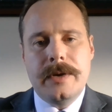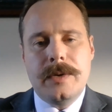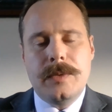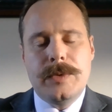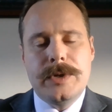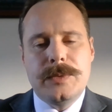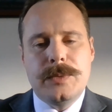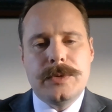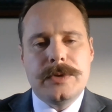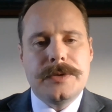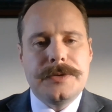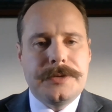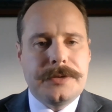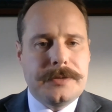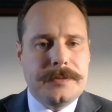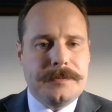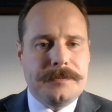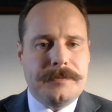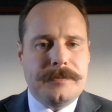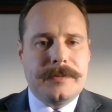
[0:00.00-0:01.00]
which
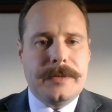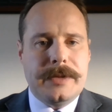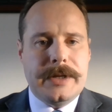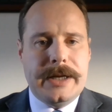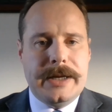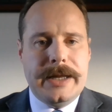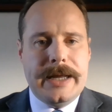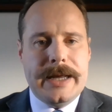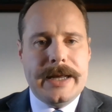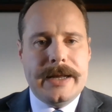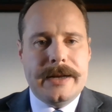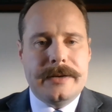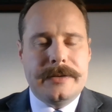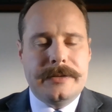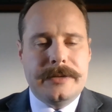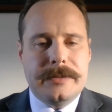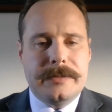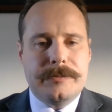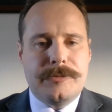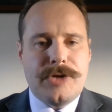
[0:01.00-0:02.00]
was that he had
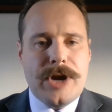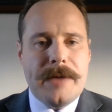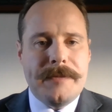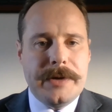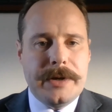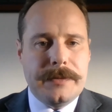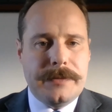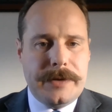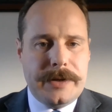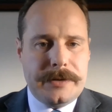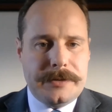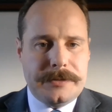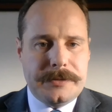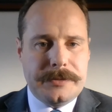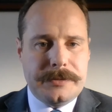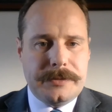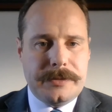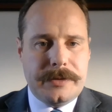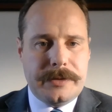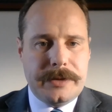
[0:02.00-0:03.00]
some traffic
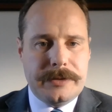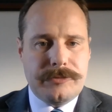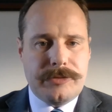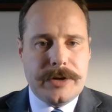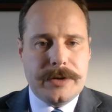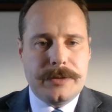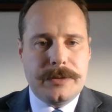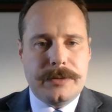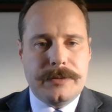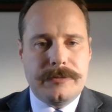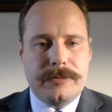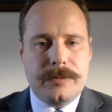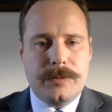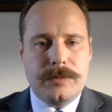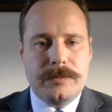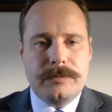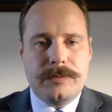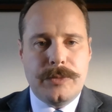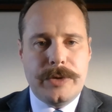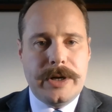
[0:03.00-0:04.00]
offences on his record
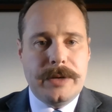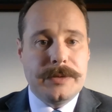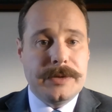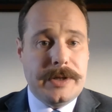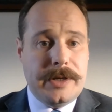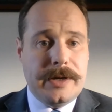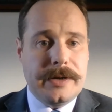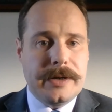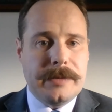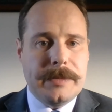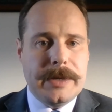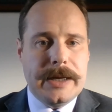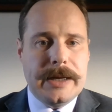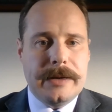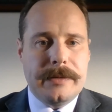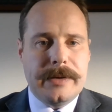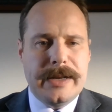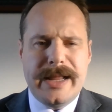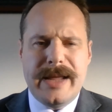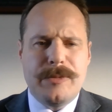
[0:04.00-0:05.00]
from when he was a younger
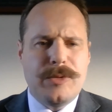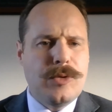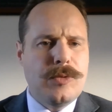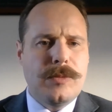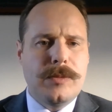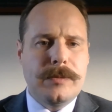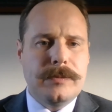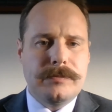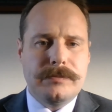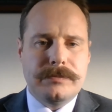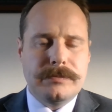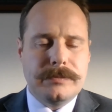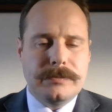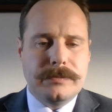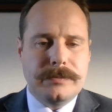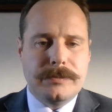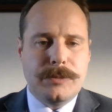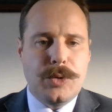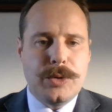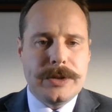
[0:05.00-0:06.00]
man, and they were all
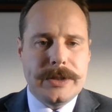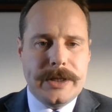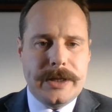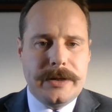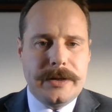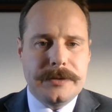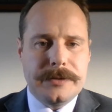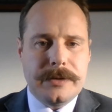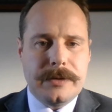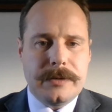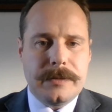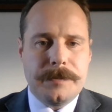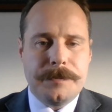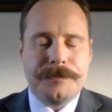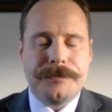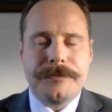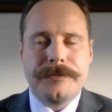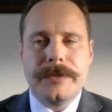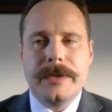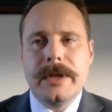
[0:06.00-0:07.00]
more than 10 years old.
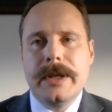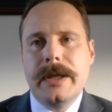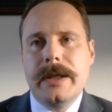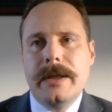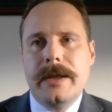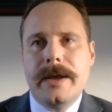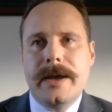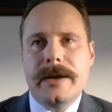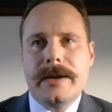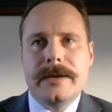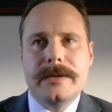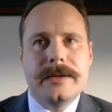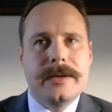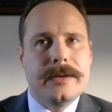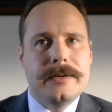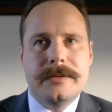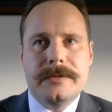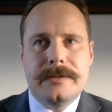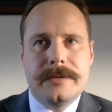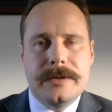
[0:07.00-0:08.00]
And I
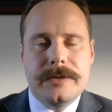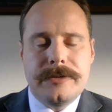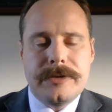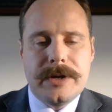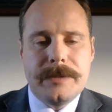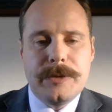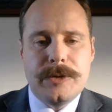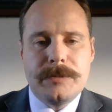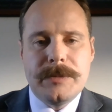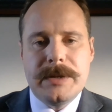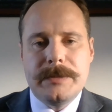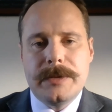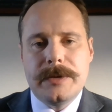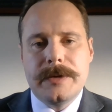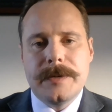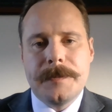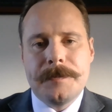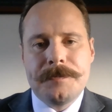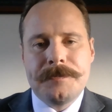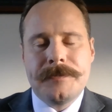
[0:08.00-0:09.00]
said to the tribunal member,
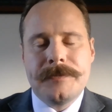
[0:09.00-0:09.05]
look,